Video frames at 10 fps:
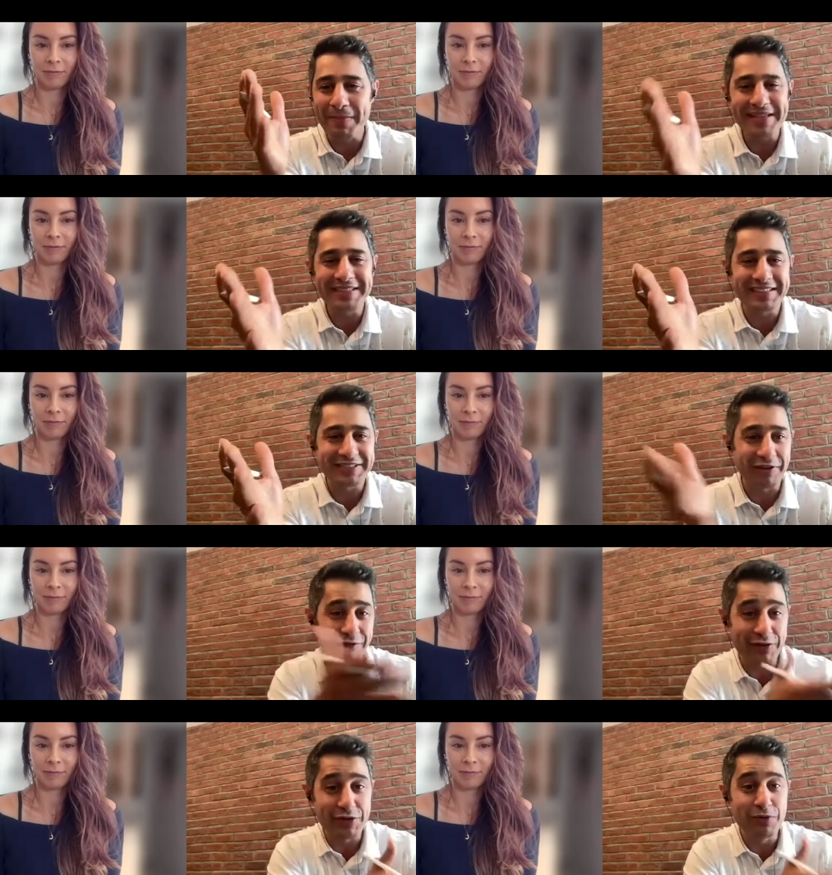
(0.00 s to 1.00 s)
Speaker 1: basic
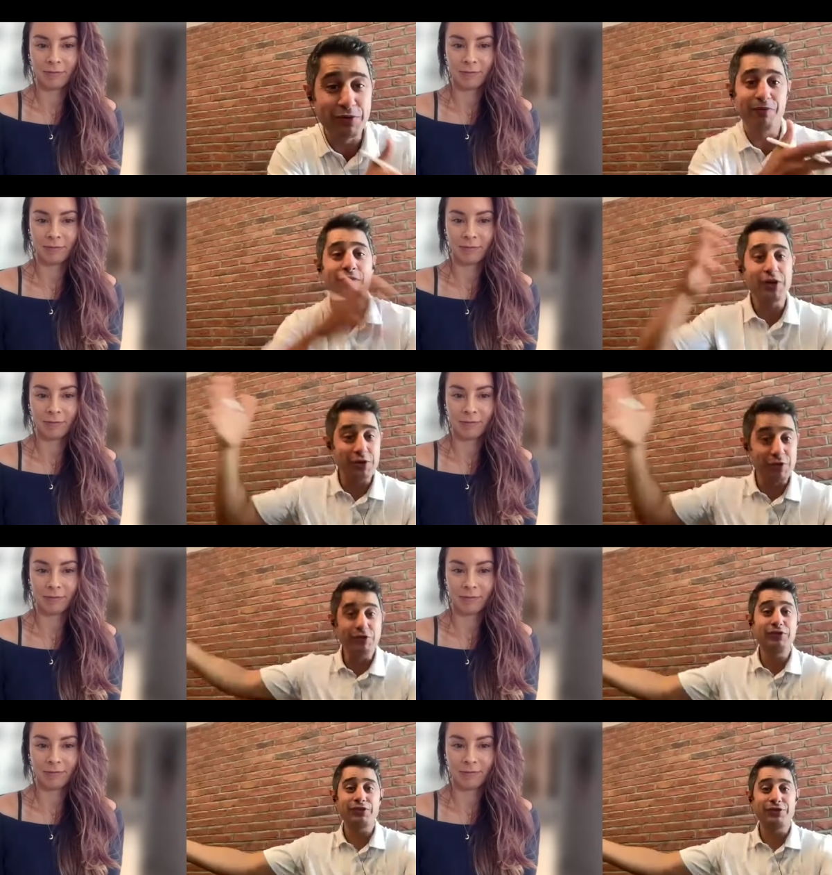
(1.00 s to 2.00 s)
stuff for you from what you
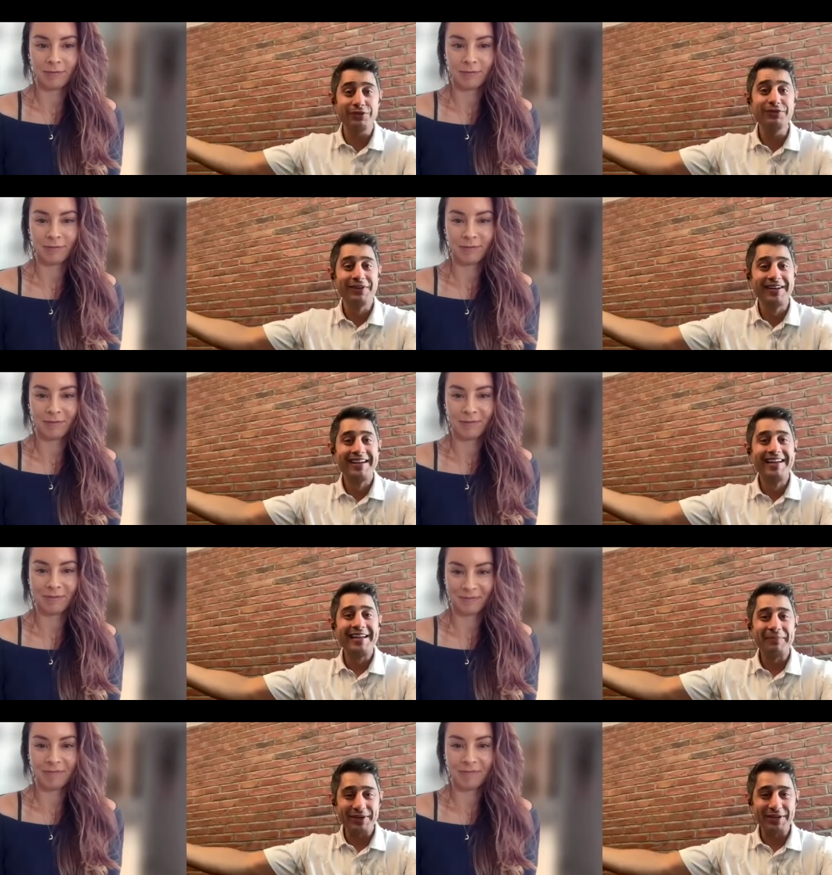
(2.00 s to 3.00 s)
used to do,
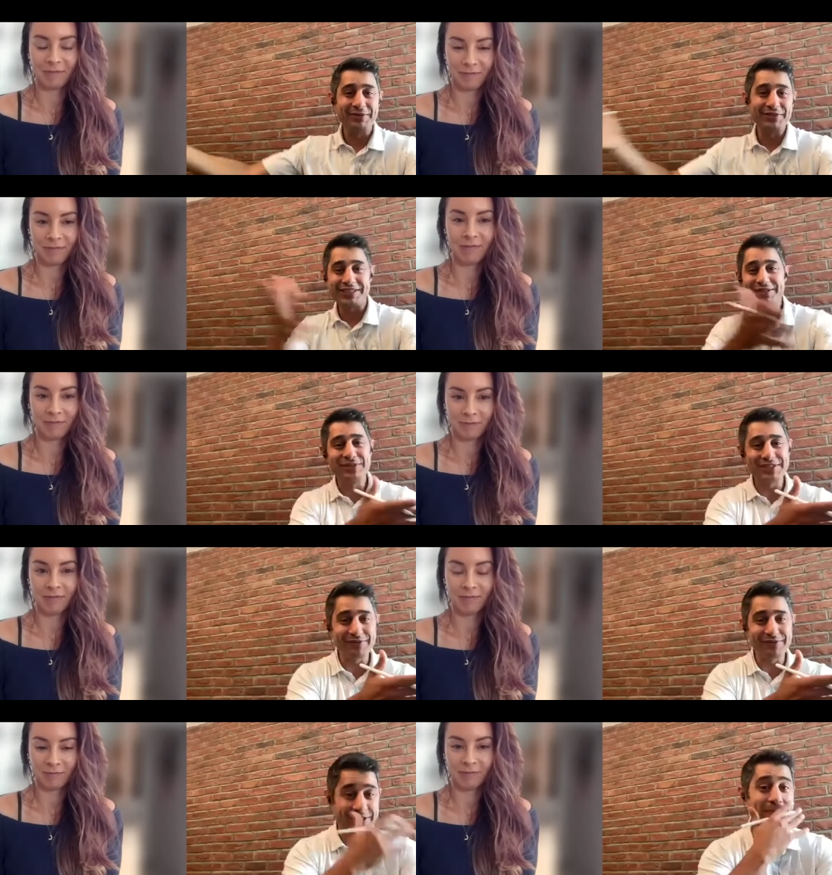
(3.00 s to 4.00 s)
but it was it was
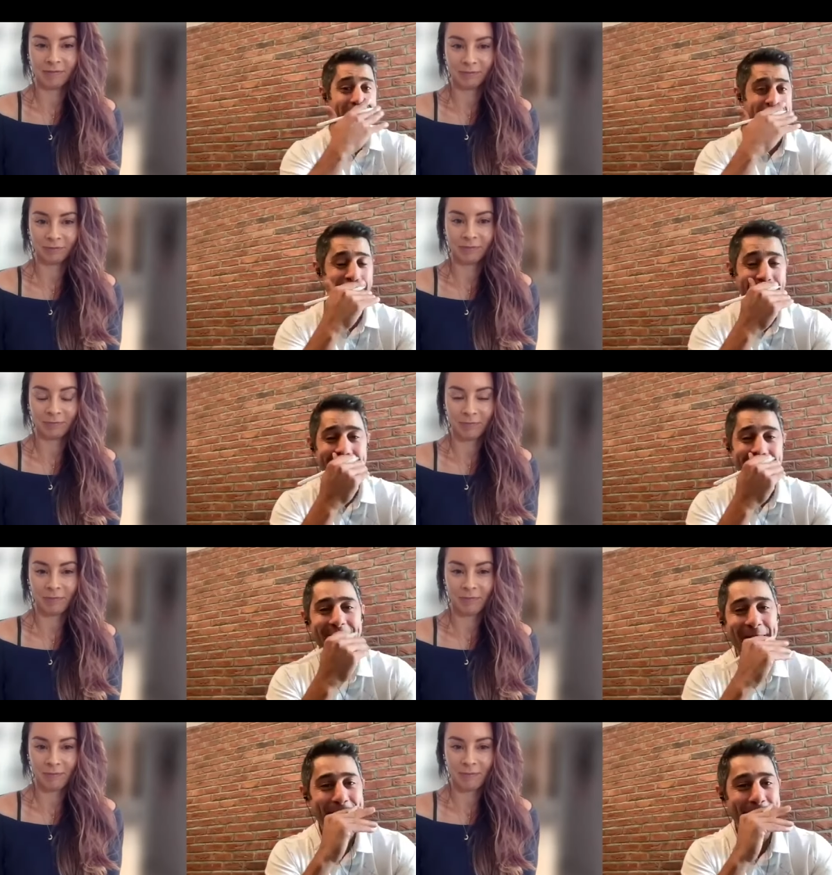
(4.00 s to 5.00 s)
it was something, right?
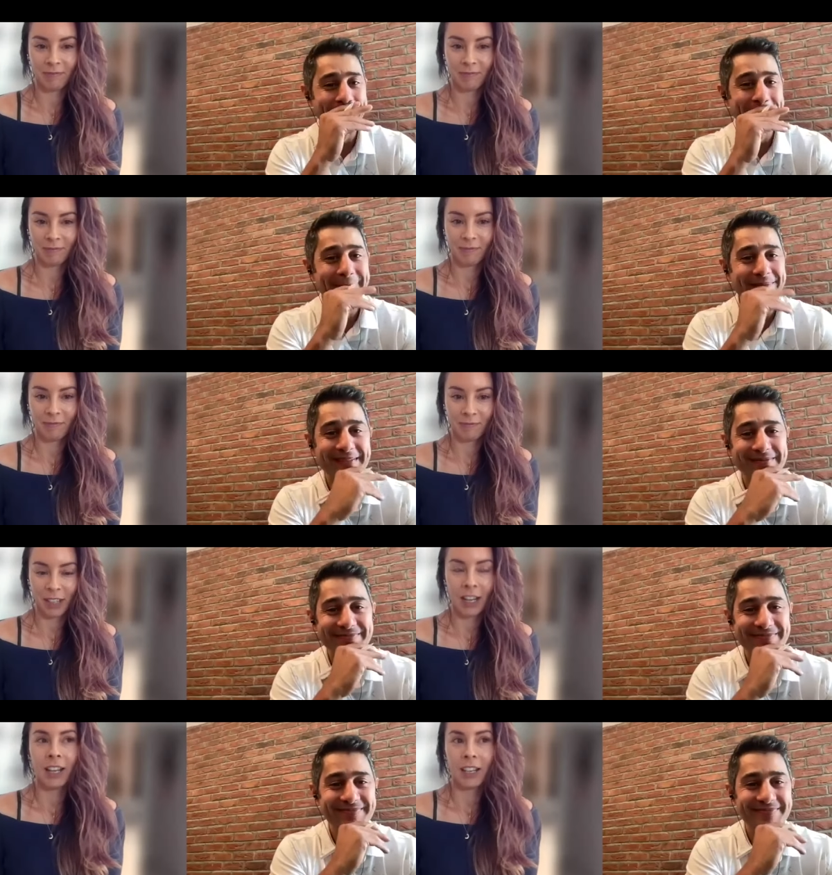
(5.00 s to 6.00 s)

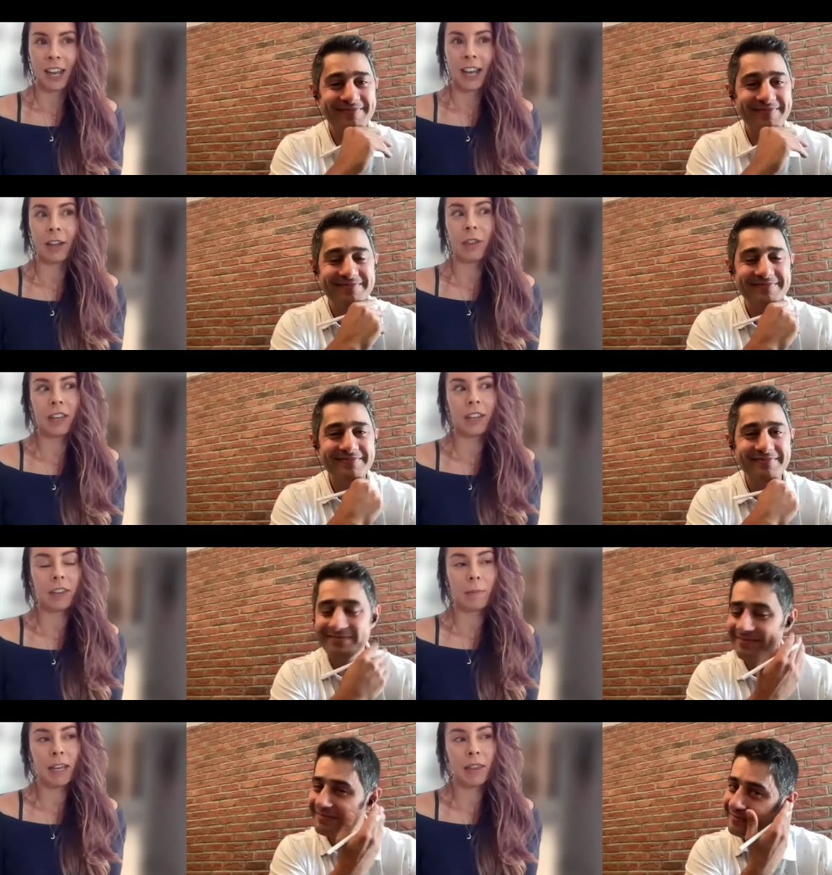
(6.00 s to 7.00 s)
Speaker 2: yeah and i think
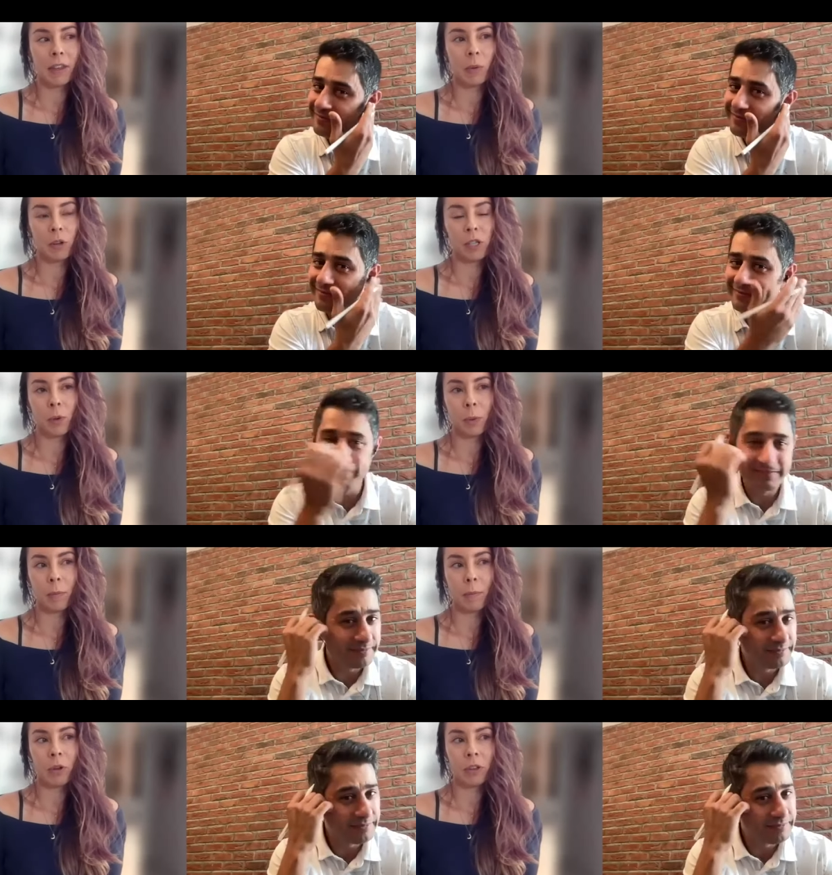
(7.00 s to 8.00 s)
the main thing was we were
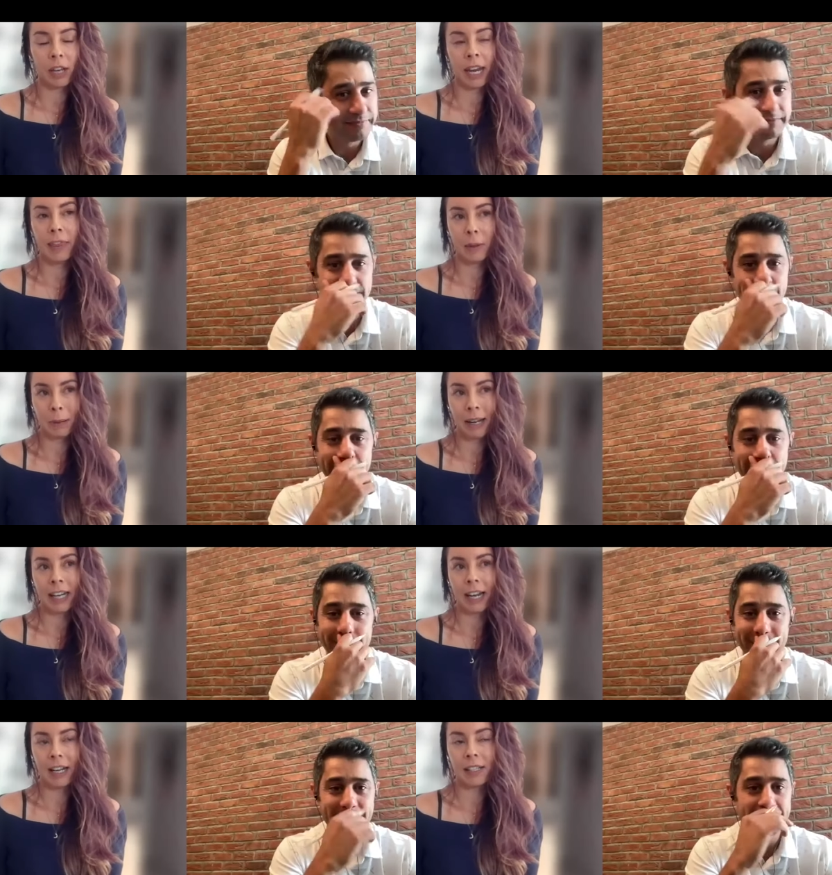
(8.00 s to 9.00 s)
more that in the
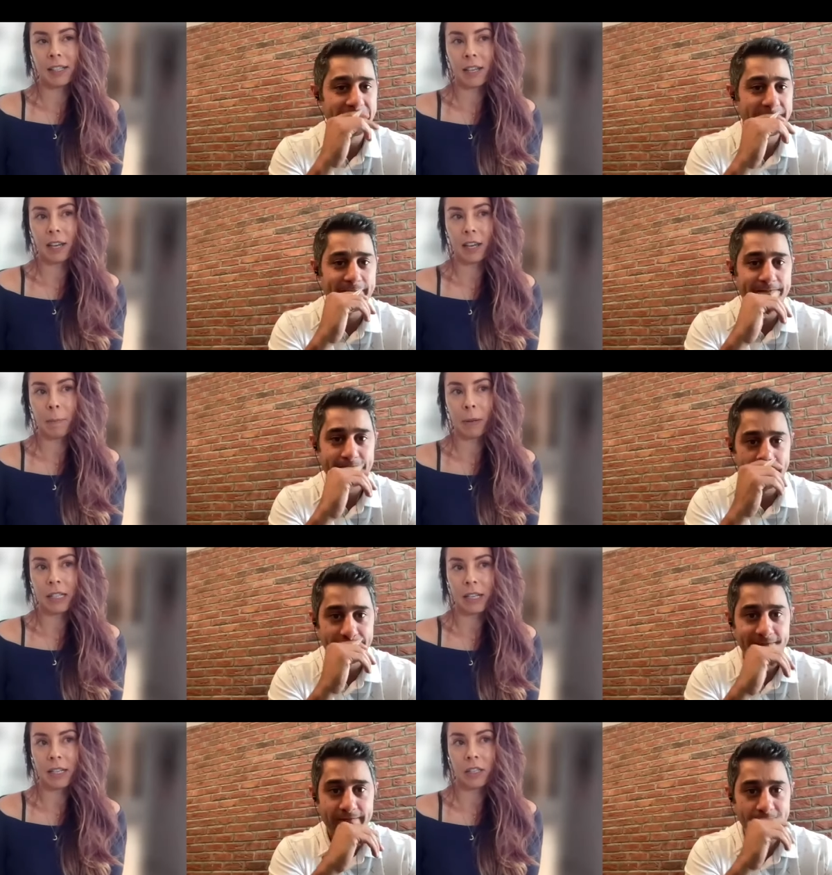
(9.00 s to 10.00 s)
planet has the
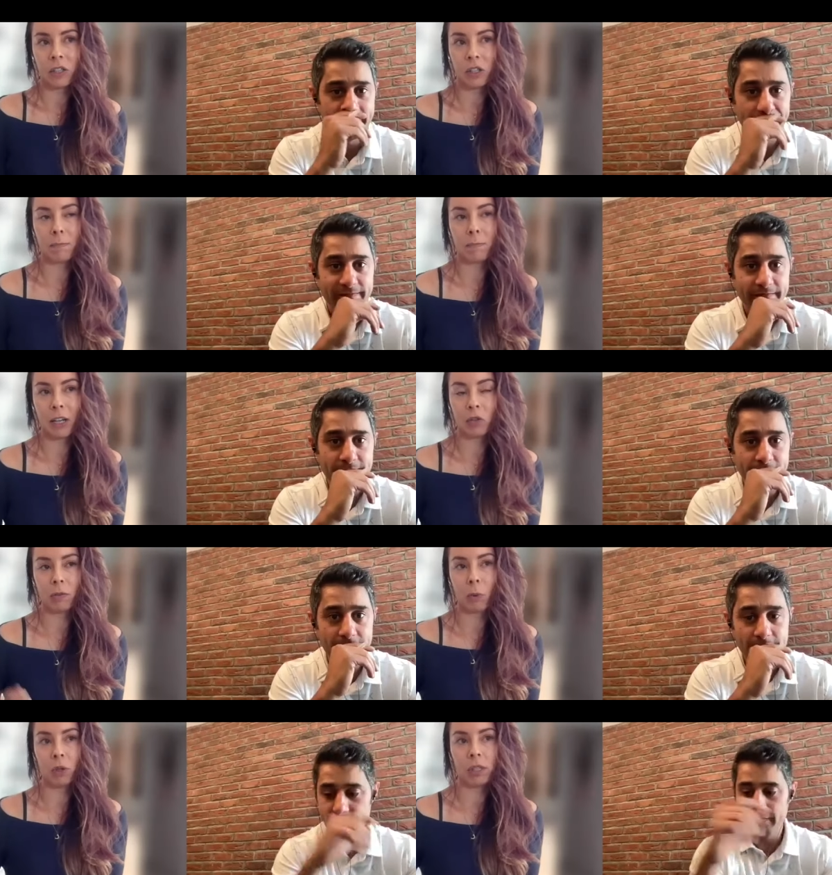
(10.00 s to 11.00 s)
ability to just measure and
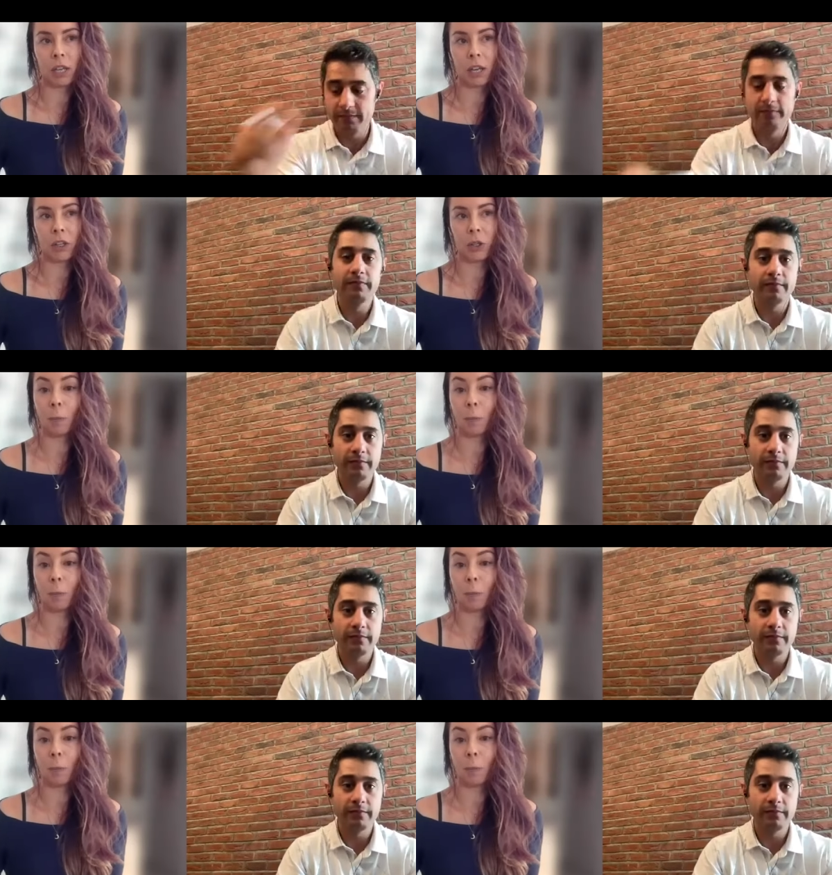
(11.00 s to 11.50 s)
monitor your